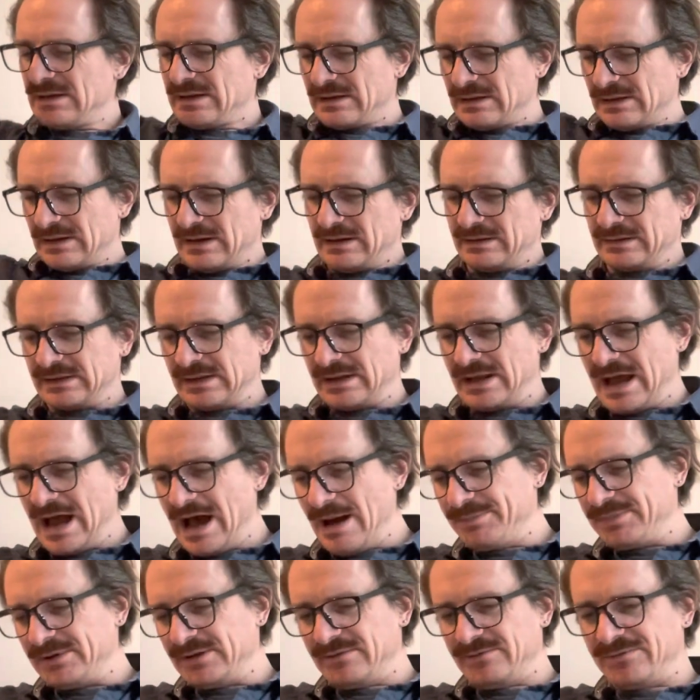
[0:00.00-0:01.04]
Last thing
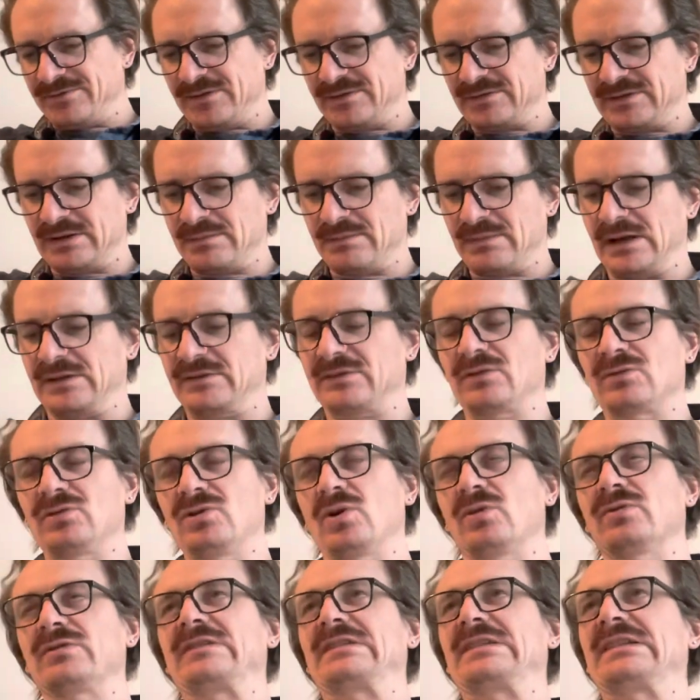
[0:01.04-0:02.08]
happened in 15 months. So,
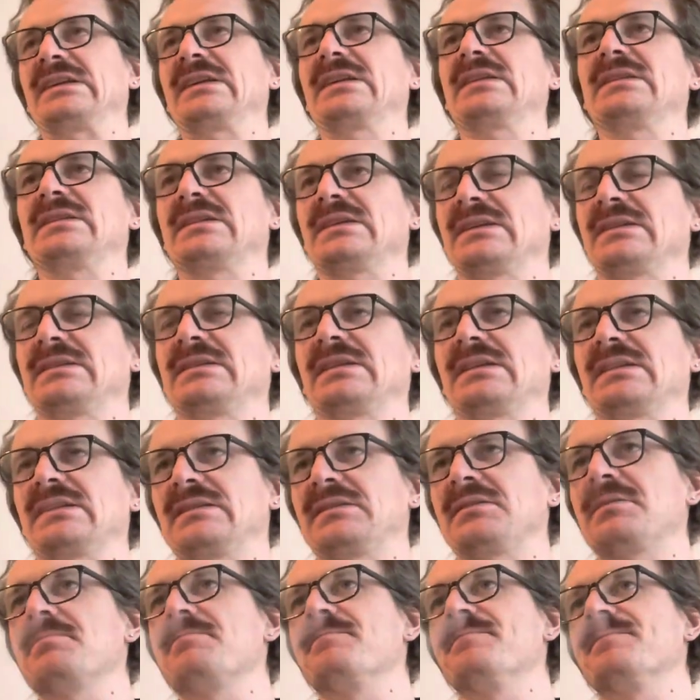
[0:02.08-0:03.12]
no, see, this
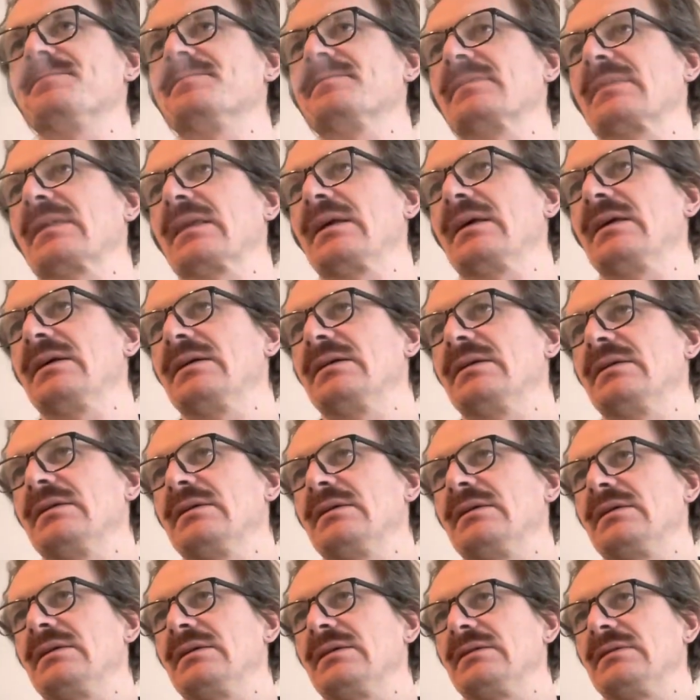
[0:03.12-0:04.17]
is,
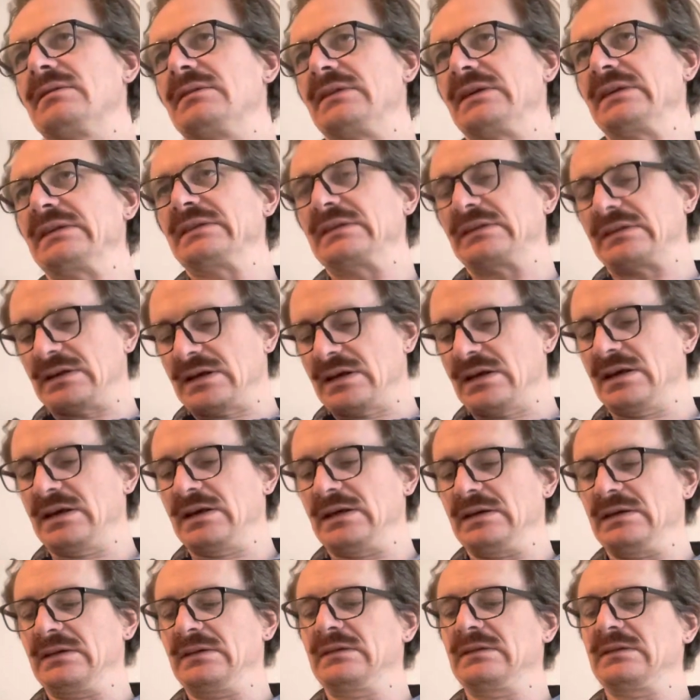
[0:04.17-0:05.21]
this
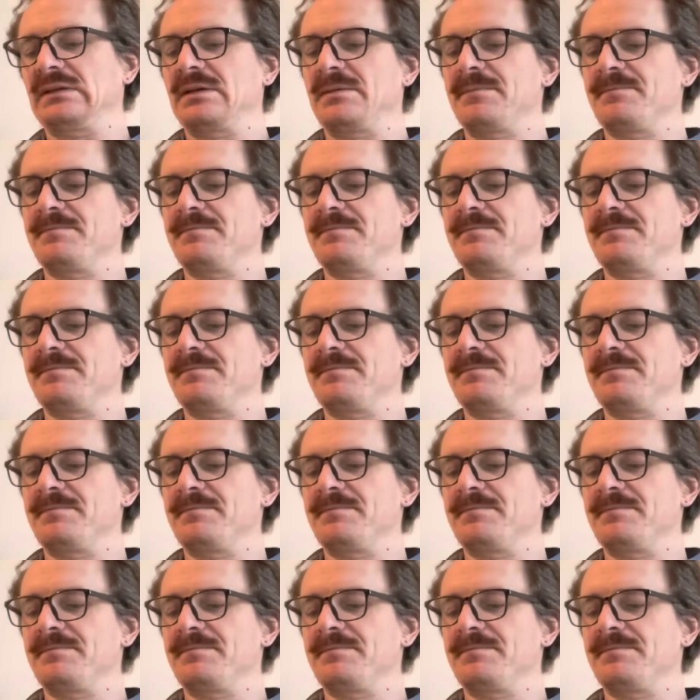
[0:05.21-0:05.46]
is,